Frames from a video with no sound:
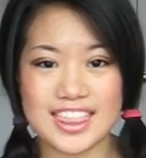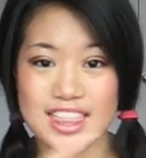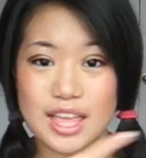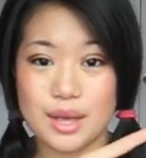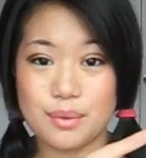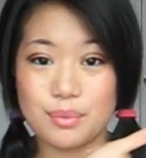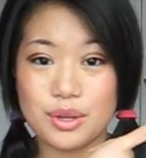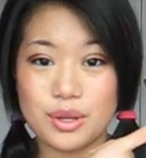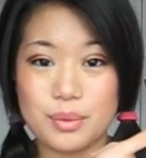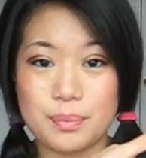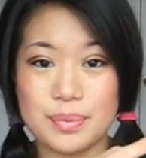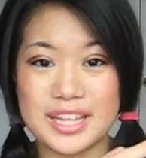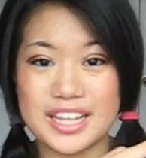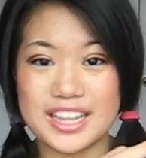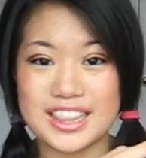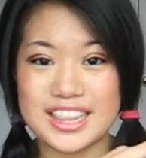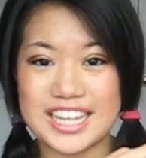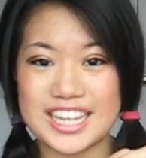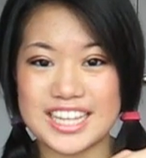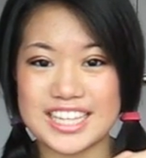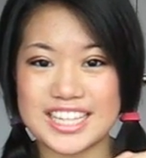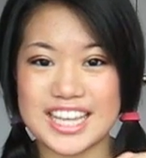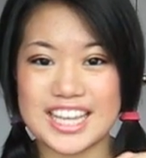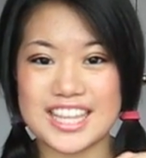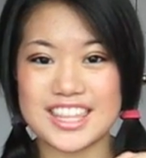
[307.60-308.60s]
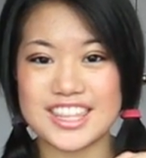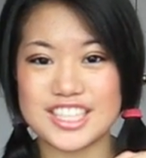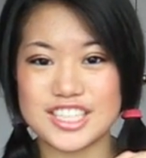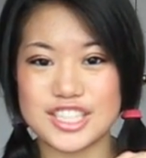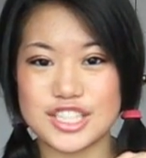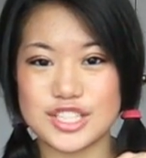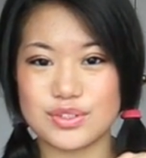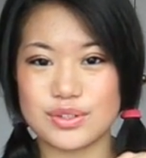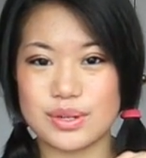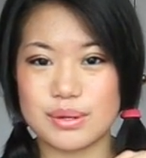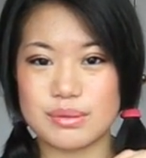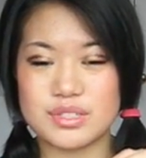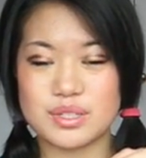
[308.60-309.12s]
There will be a link in the
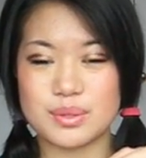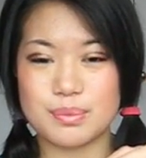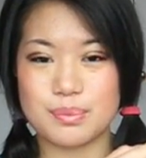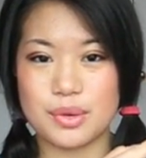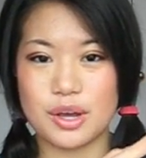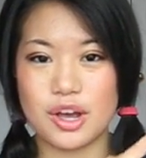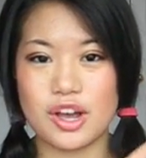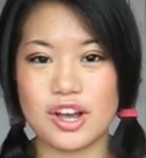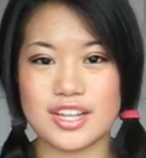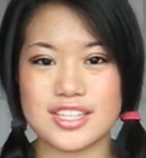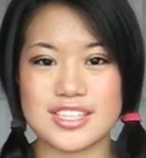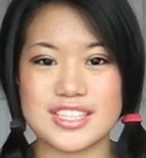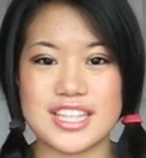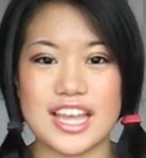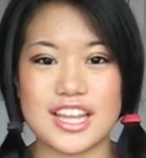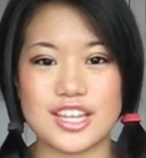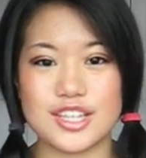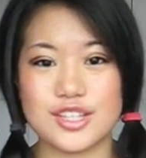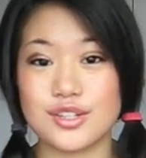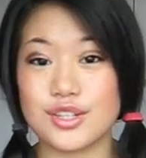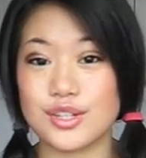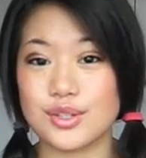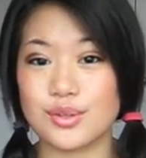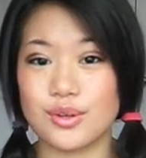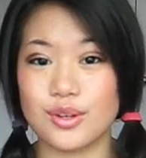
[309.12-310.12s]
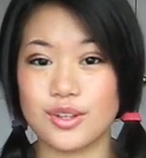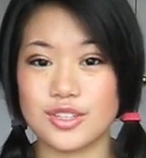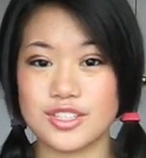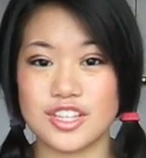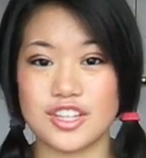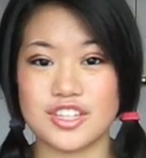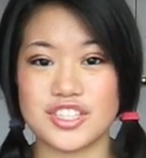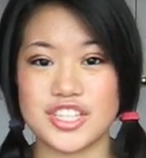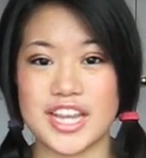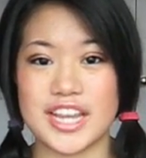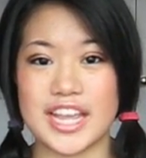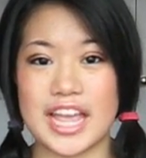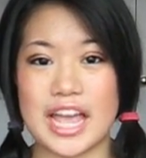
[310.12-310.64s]
description box and you can
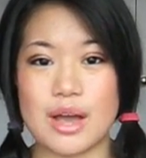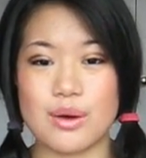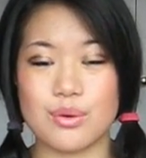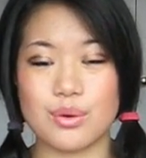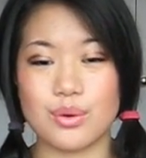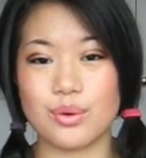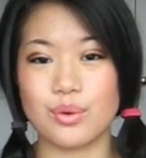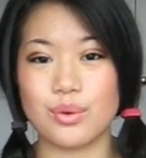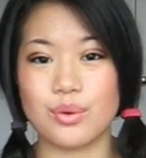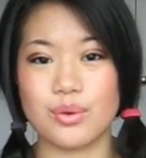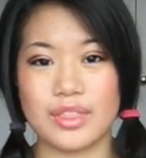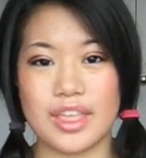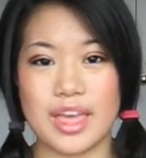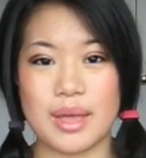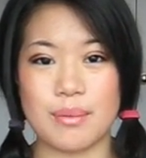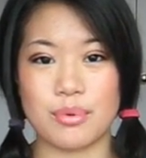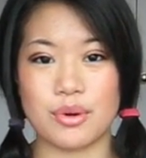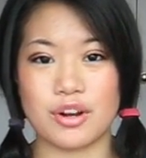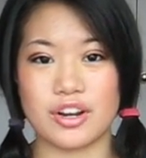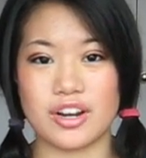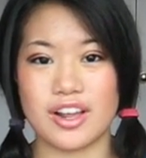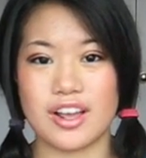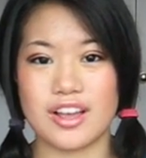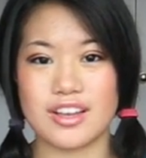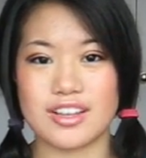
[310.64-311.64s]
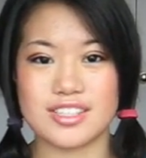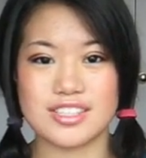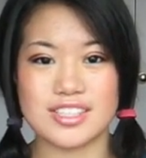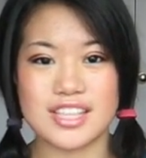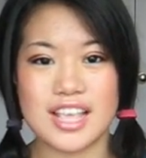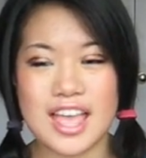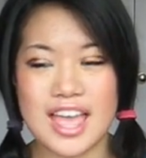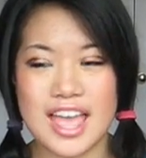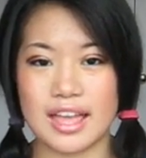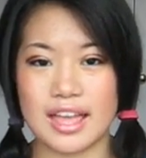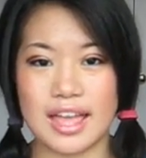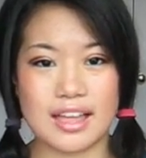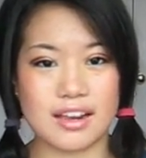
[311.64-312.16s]
also check out all their products
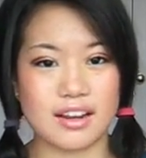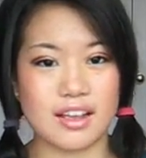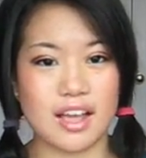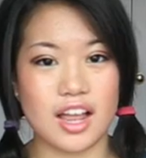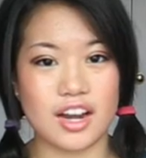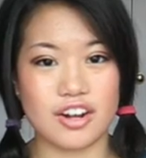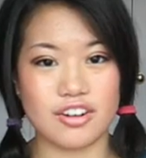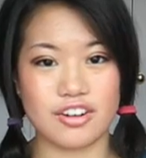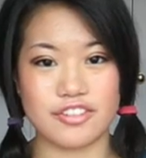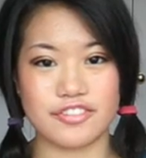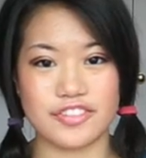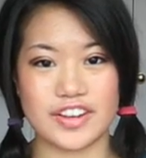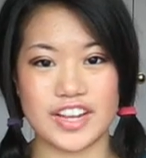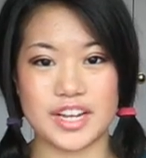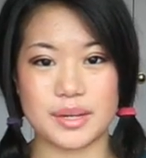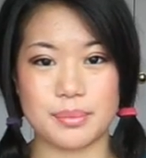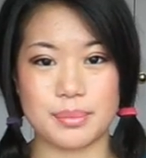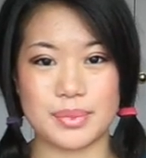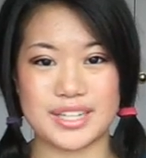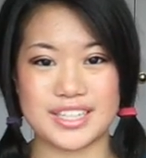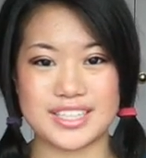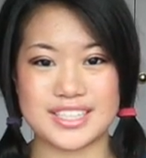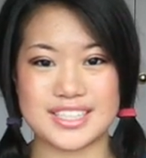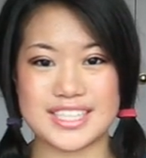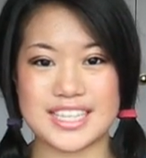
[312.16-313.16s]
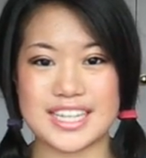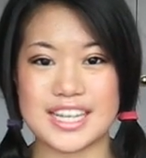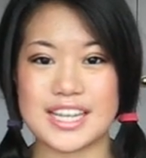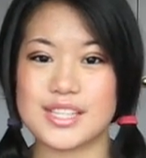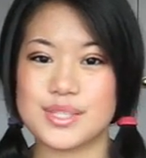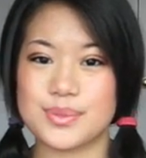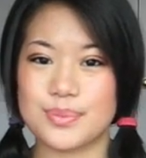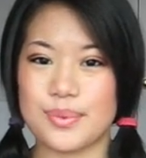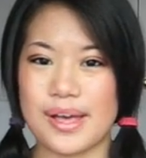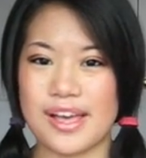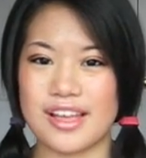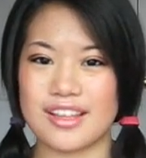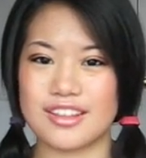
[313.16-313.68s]
and colour availability
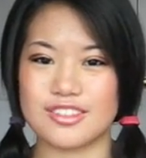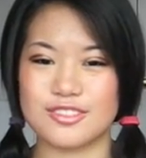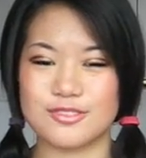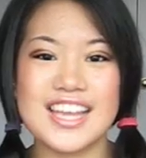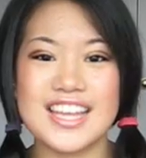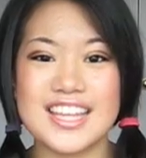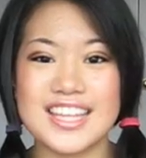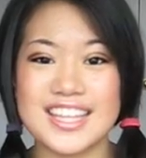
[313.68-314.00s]
as well.